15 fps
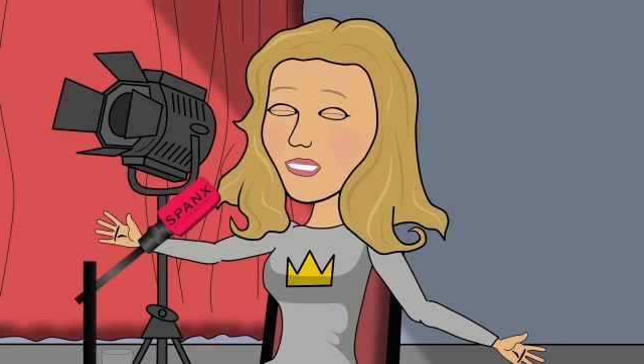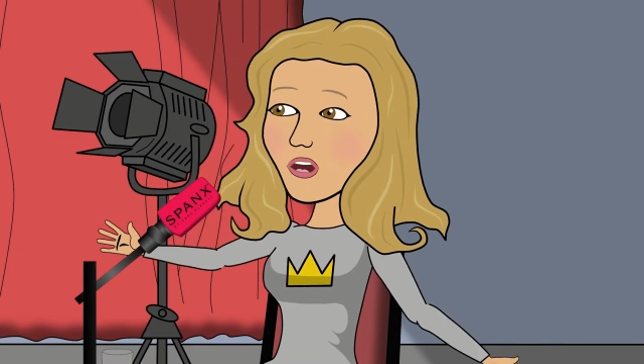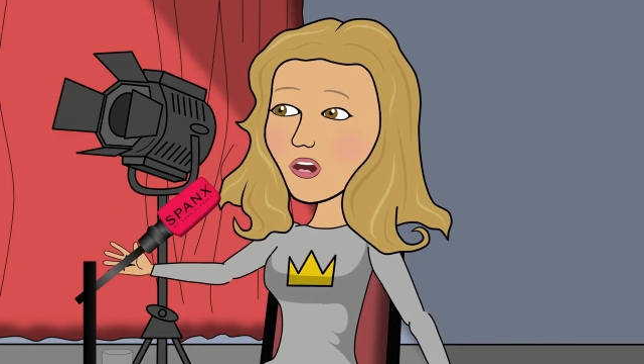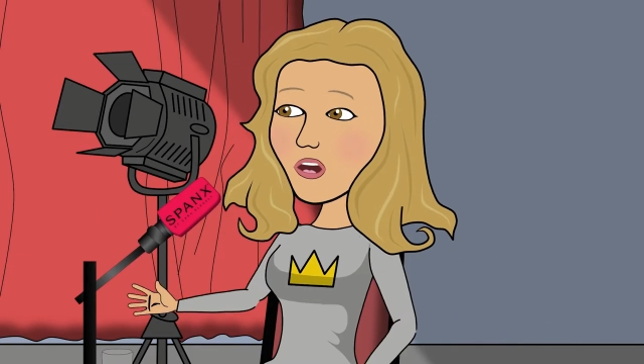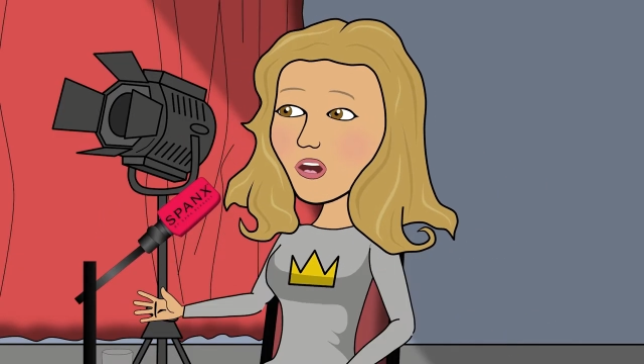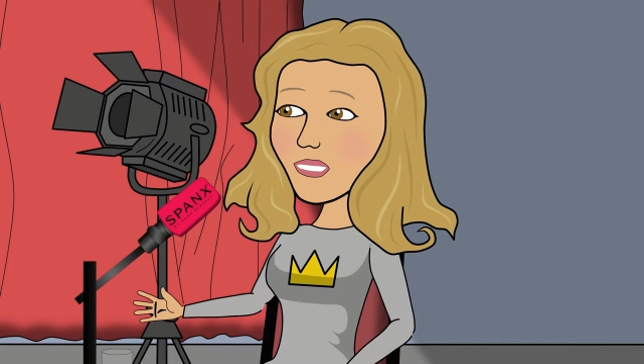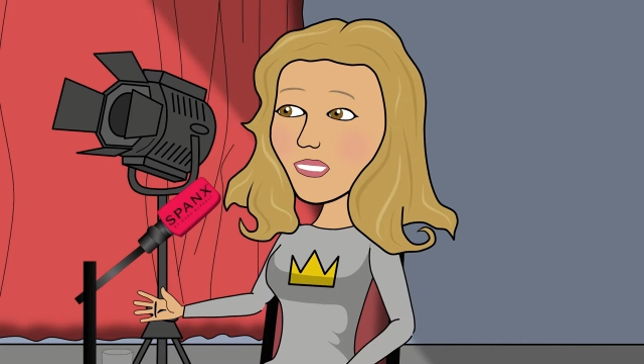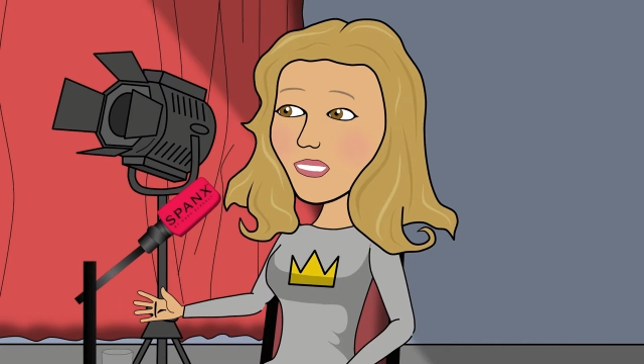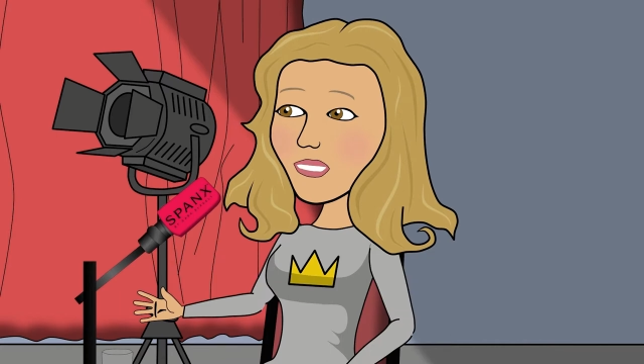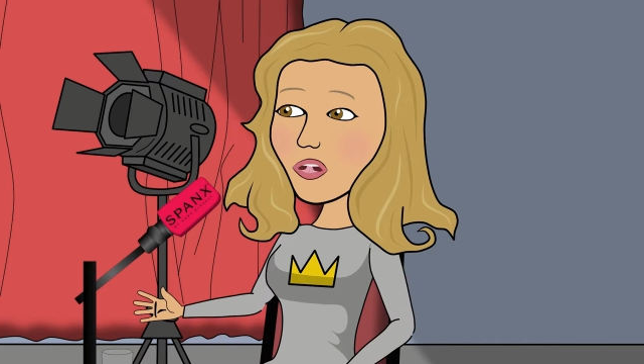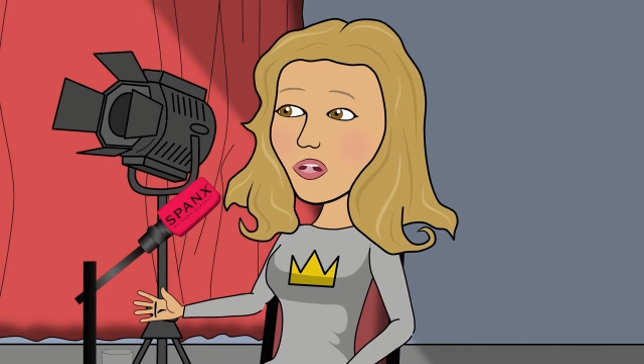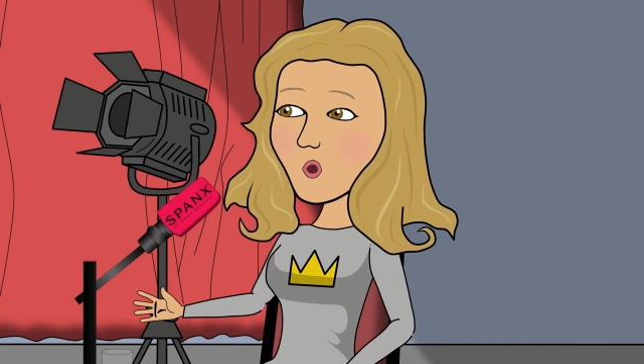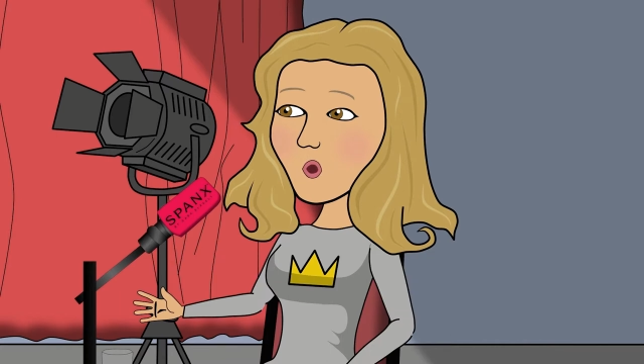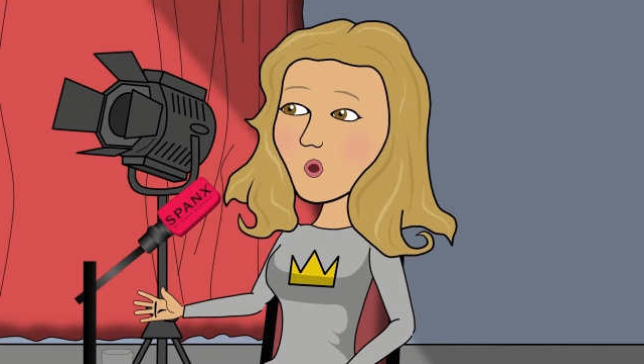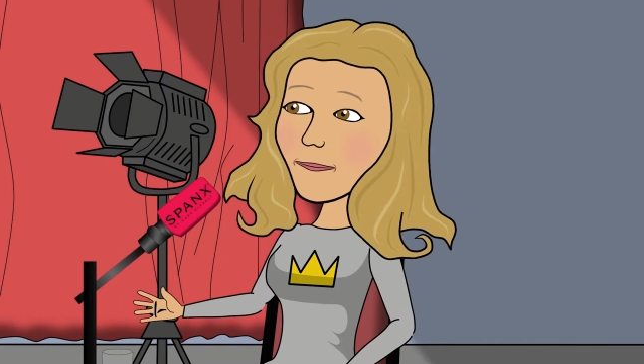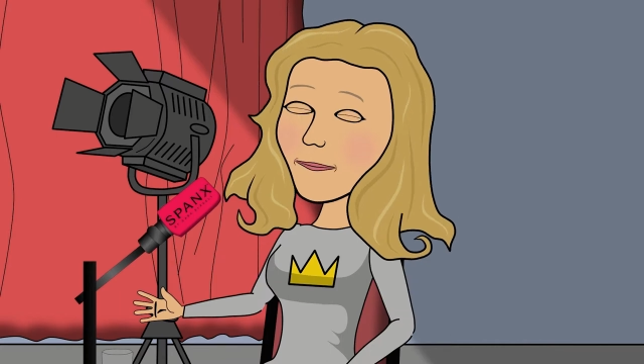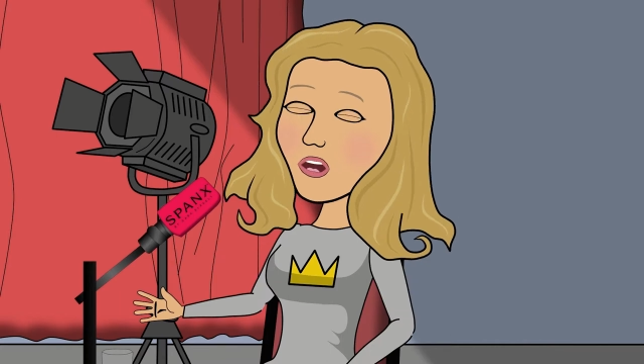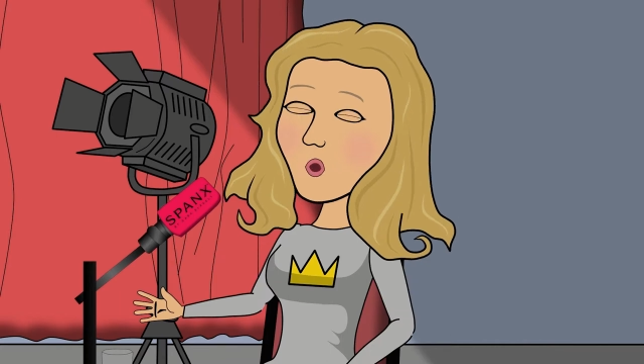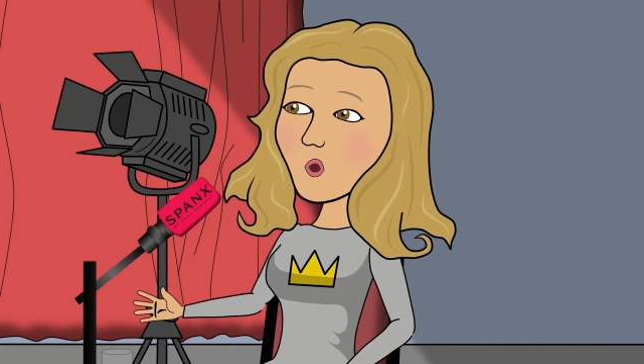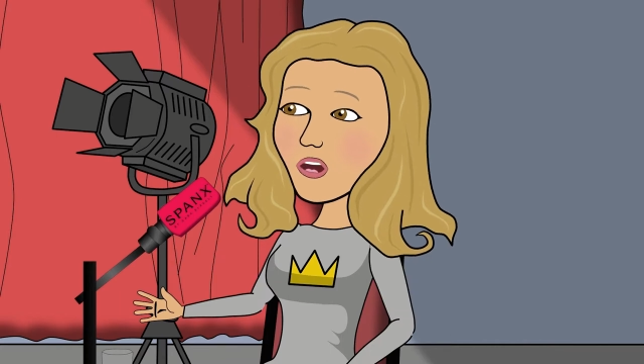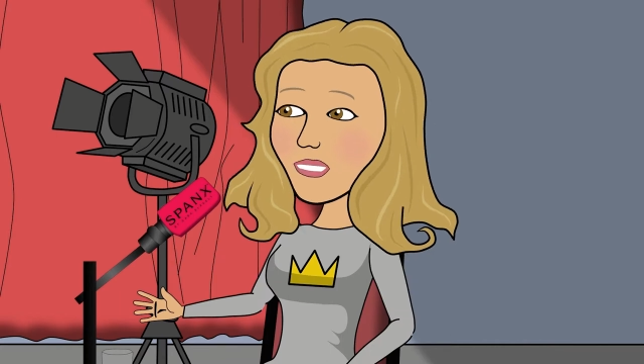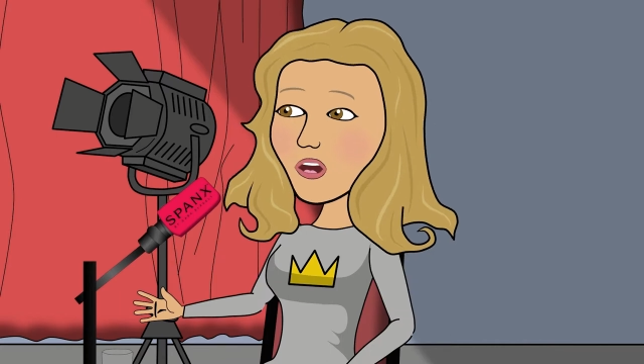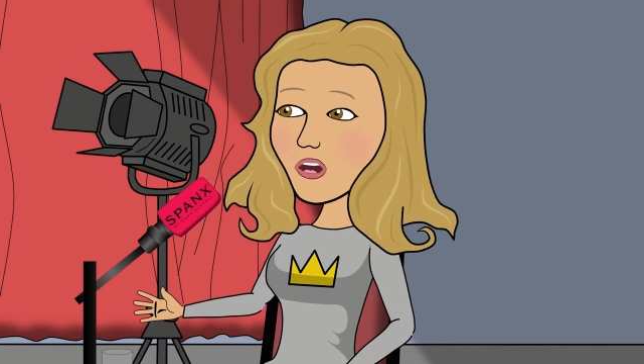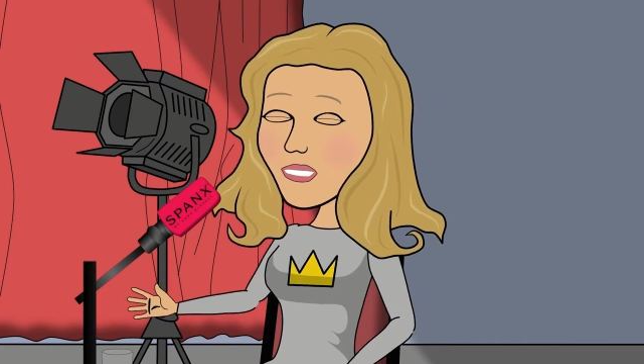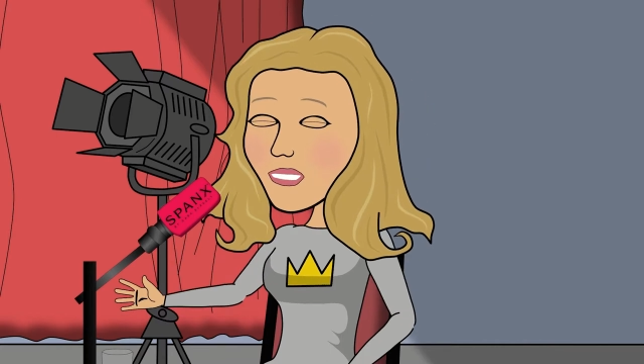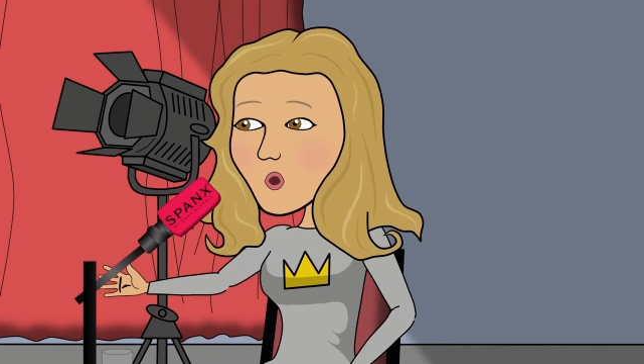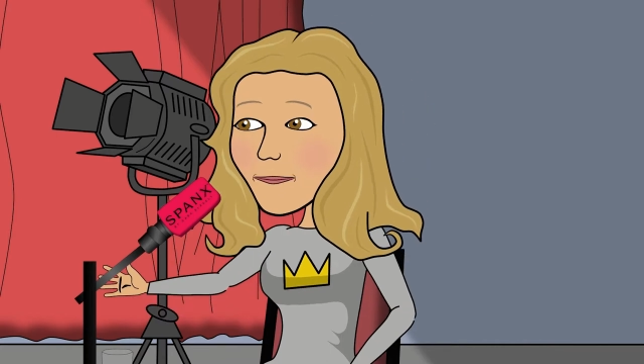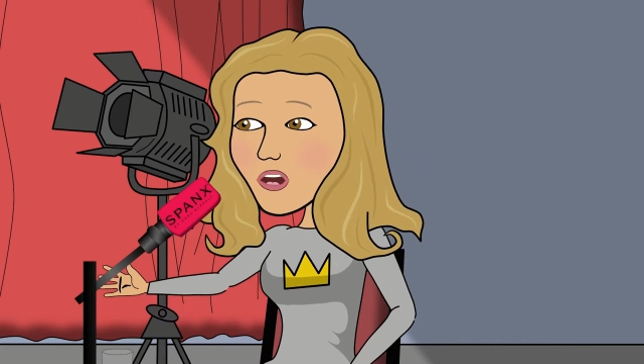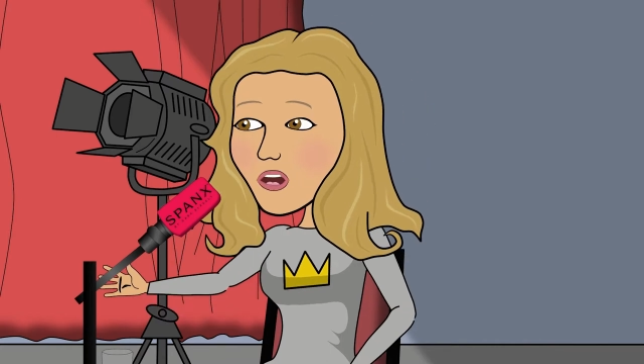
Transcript: You know, that's the soundbite everybody talks about.